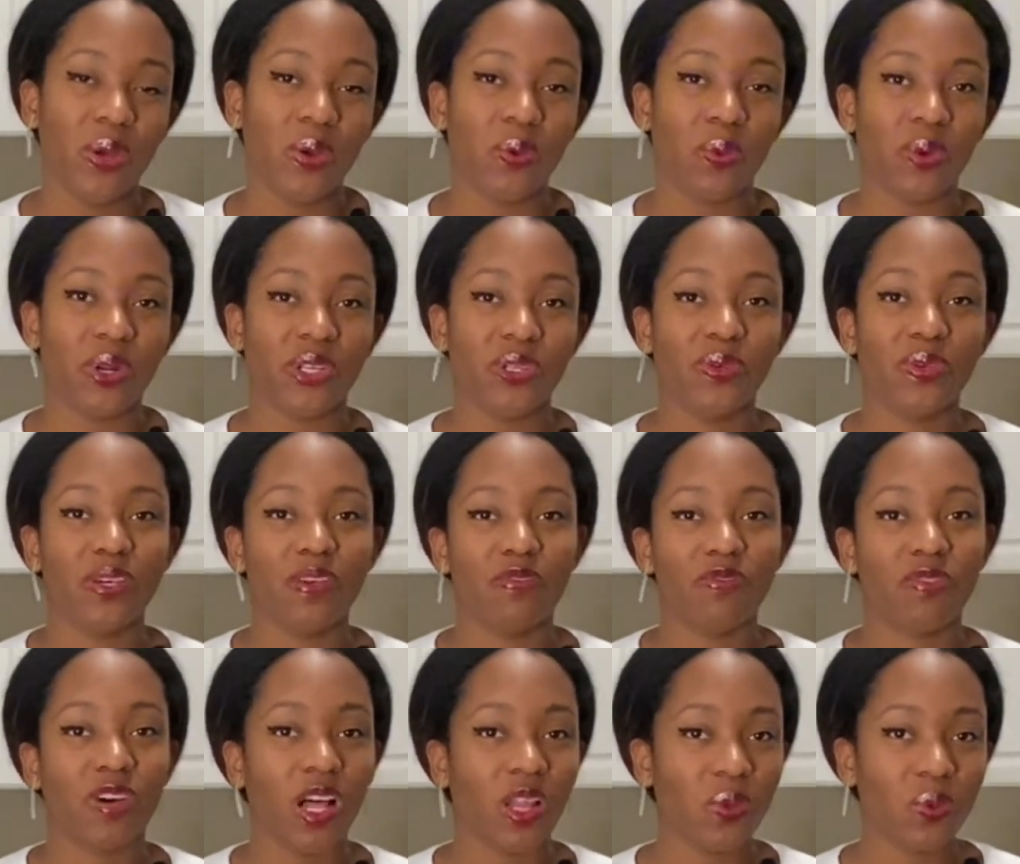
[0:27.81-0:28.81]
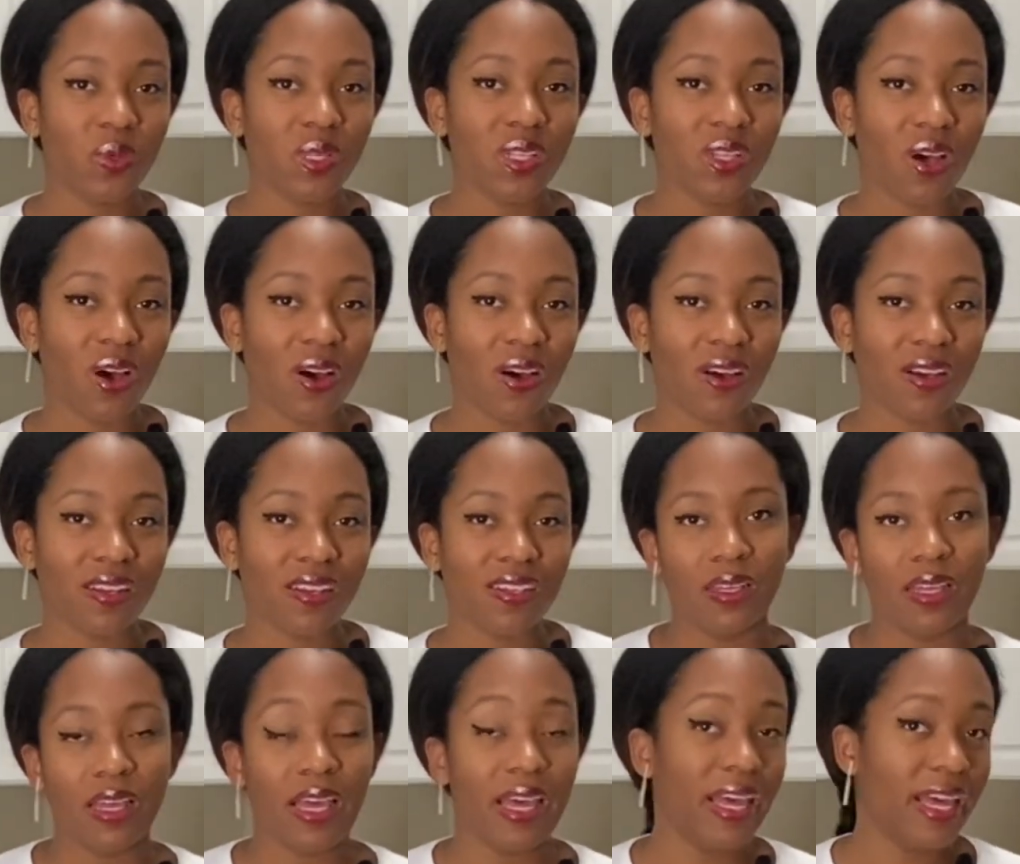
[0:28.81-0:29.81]
where you can follow along
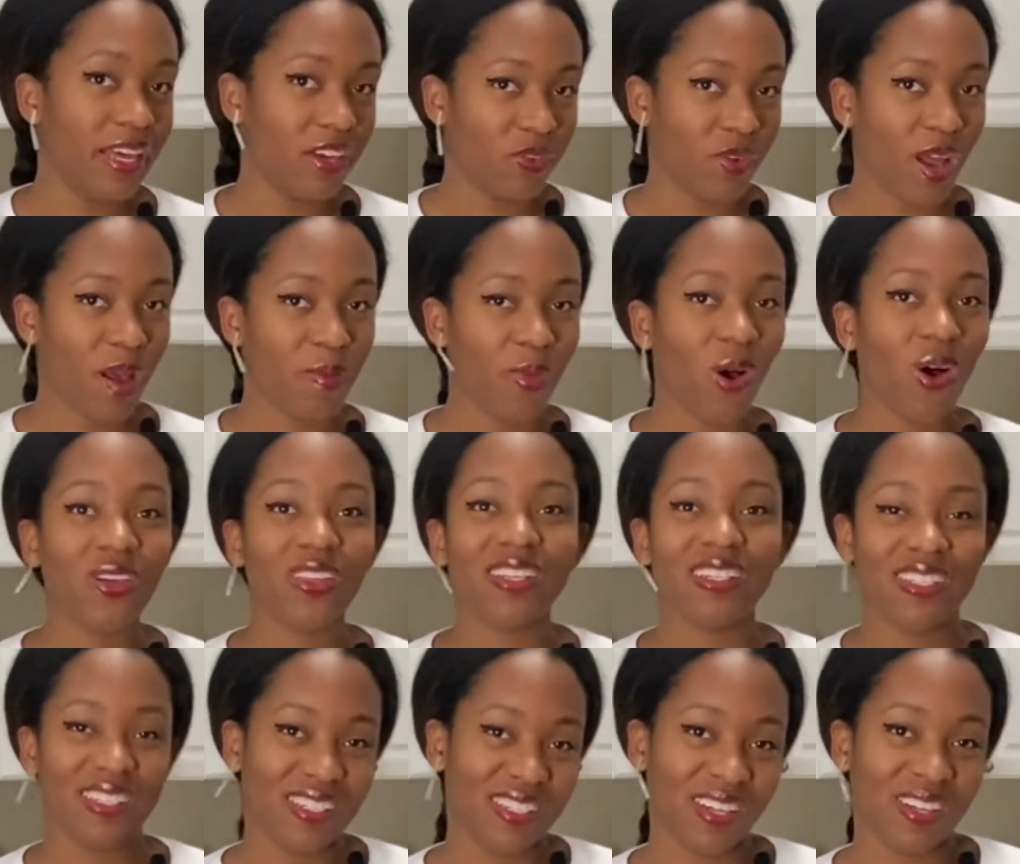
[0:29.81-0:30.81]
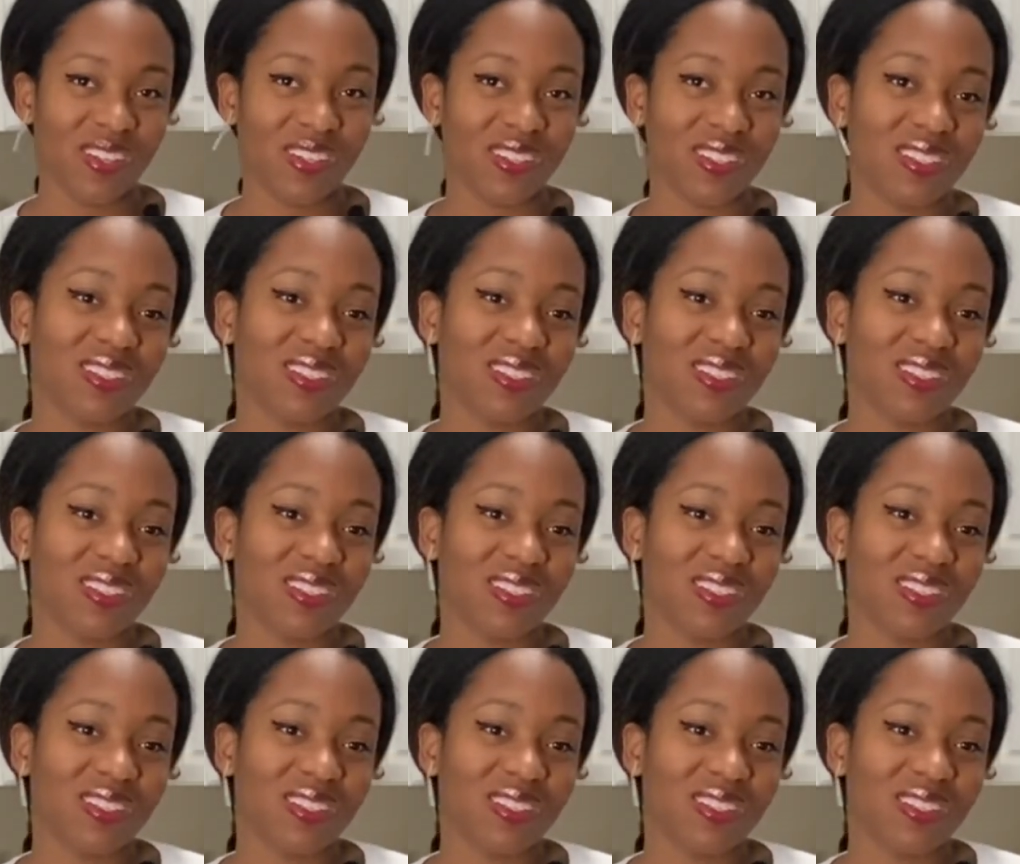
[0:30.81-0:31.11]
and grab all the details.